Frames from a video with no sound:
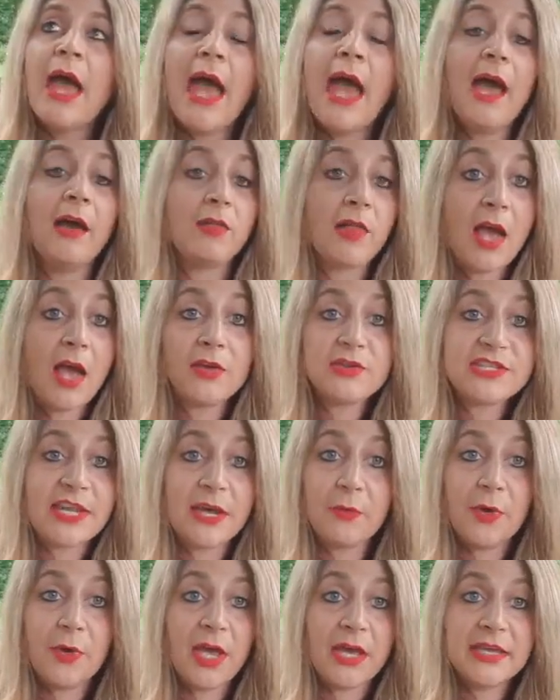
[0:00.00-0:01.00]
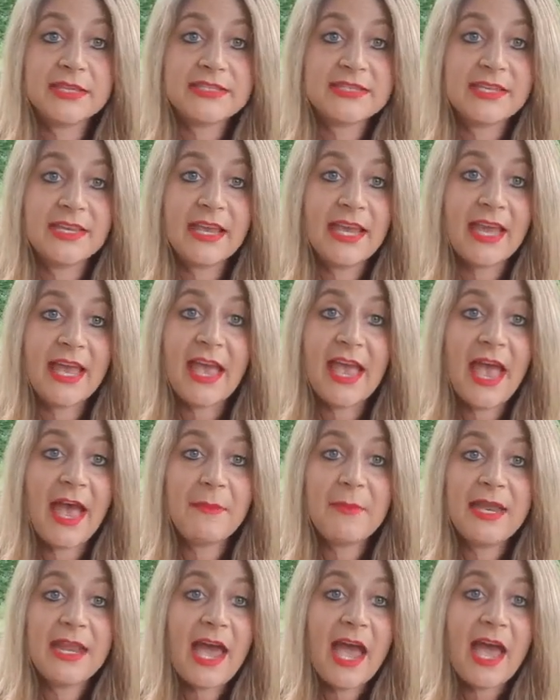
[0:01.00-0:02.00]
lost I was. I
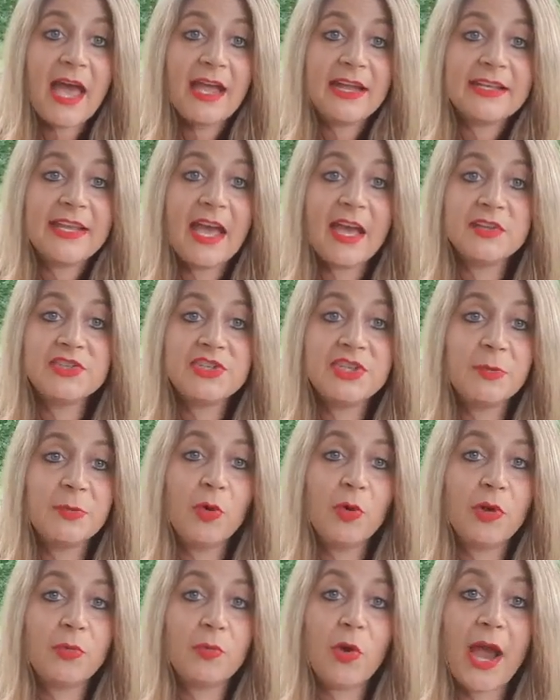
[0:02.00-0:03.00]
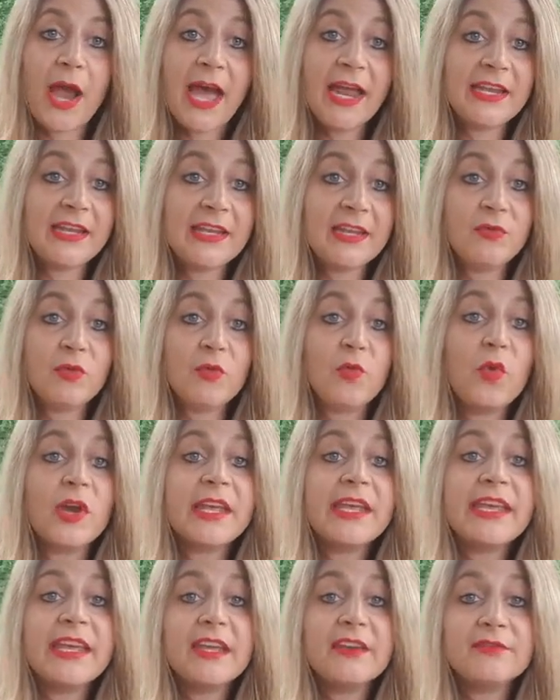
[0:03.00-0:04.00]
mean, I had gotten to a point where I didn't even want
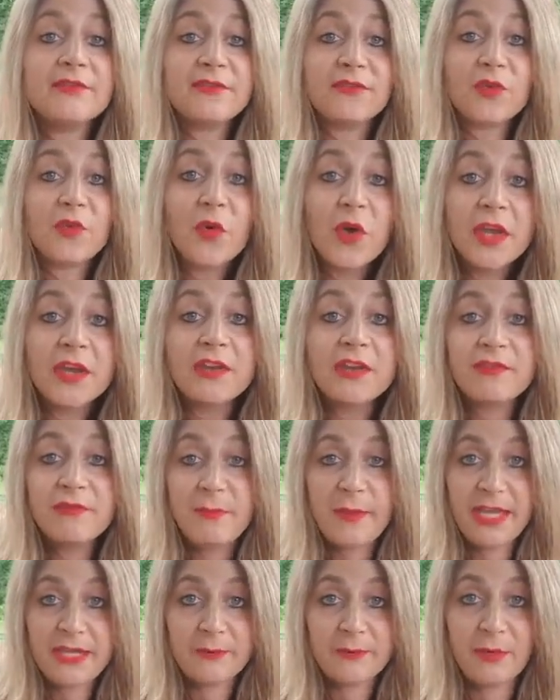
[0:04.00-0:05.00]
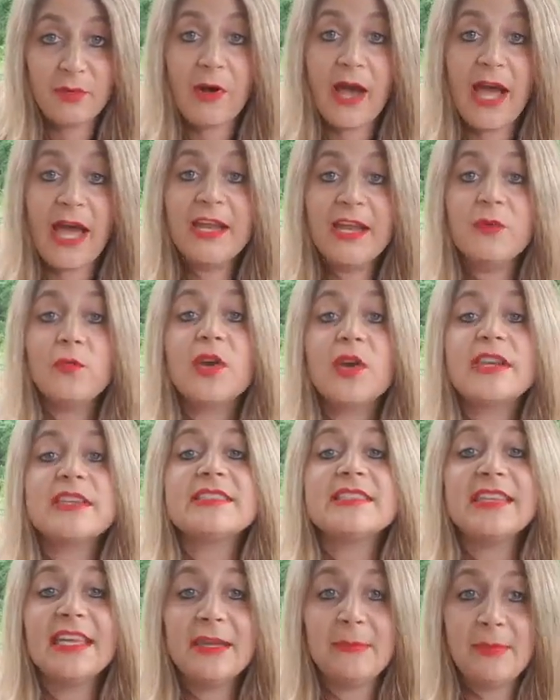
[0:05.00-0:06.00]
to get in front of people. I didn't want to
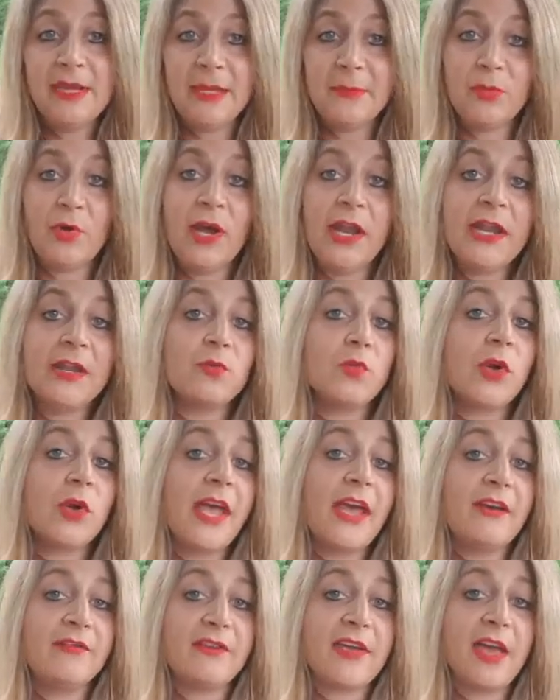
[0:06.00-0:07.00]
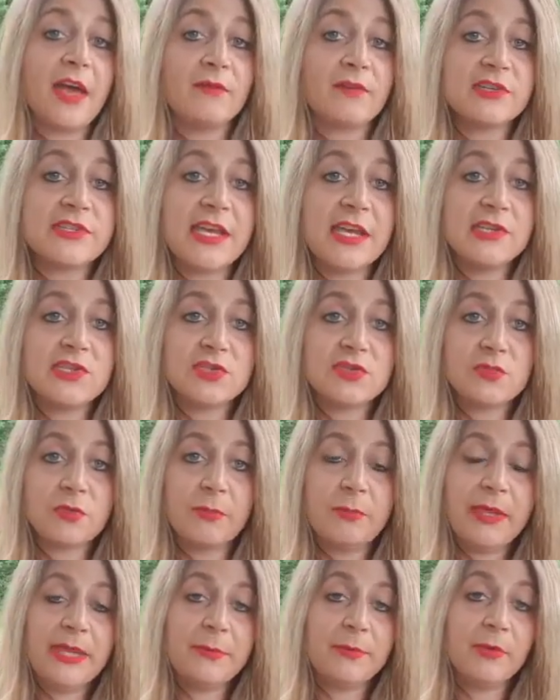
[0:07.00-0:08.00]
see people. I didn't want to have conversations
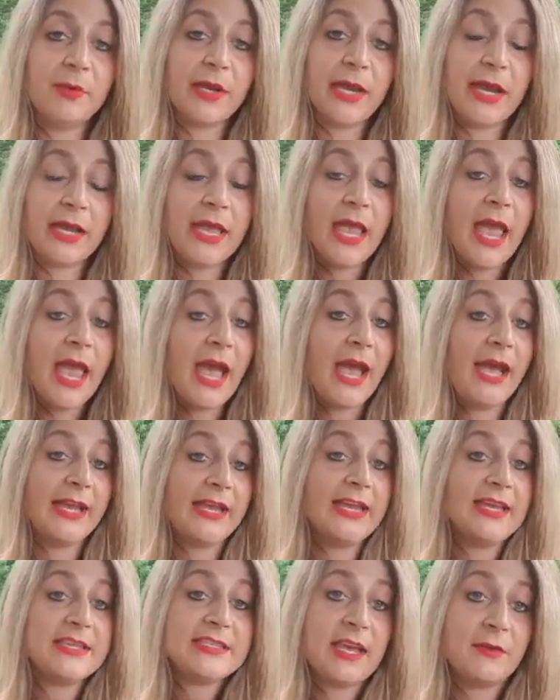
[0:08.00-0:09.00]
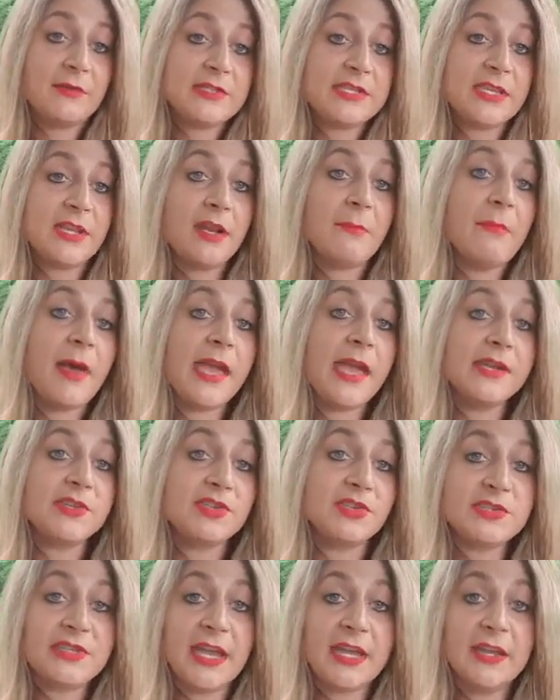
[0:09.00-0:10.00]
with people. And I guess I was in a
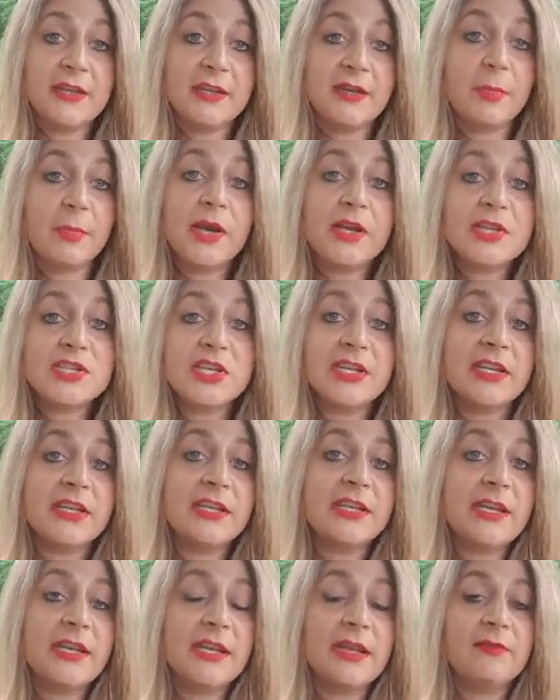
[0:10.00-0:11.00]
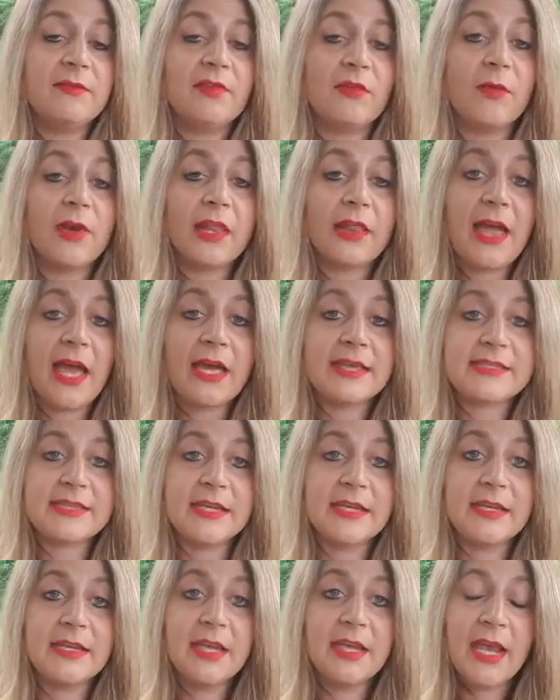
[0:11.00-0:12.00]
major state of depression and didn't even realize
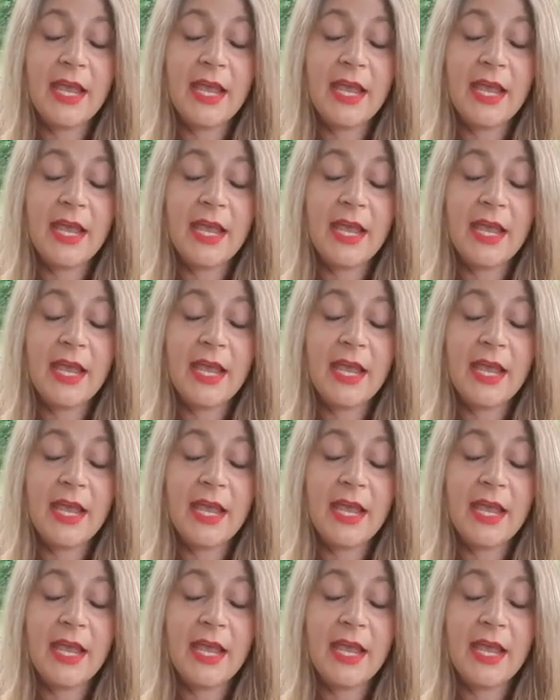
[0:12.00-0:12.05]
it.